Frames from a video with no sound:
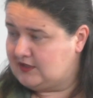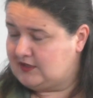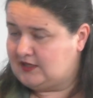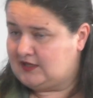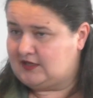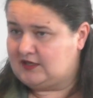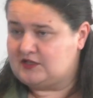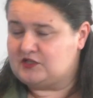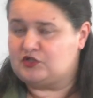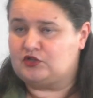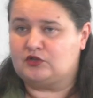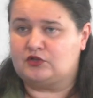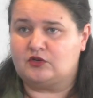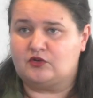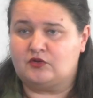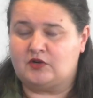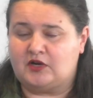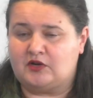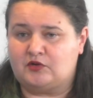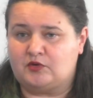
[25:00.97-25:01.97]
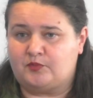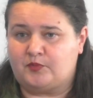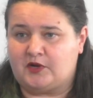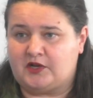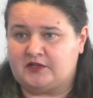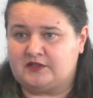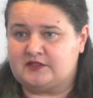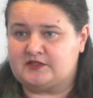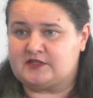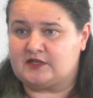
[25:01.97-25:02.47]
And as you know, our
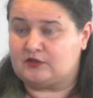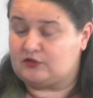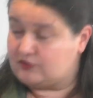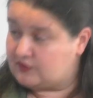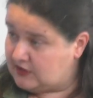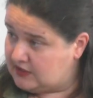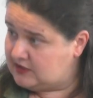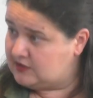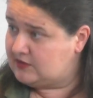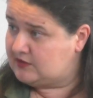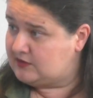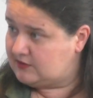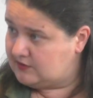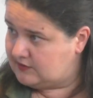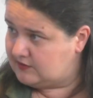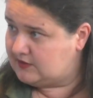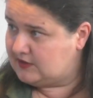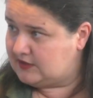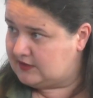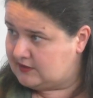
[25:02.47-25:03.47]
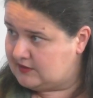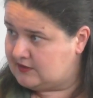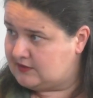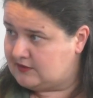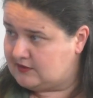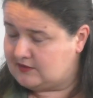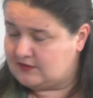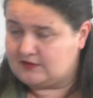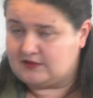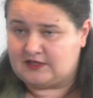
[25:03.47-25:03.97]
pilots are already
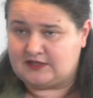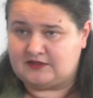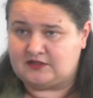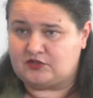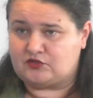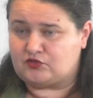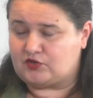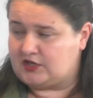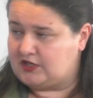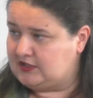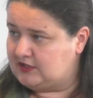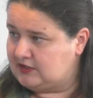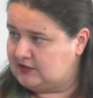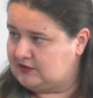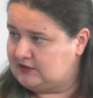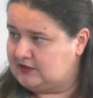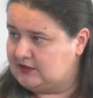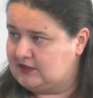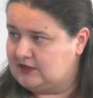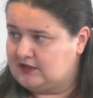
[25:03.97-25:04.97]
uh, at the training.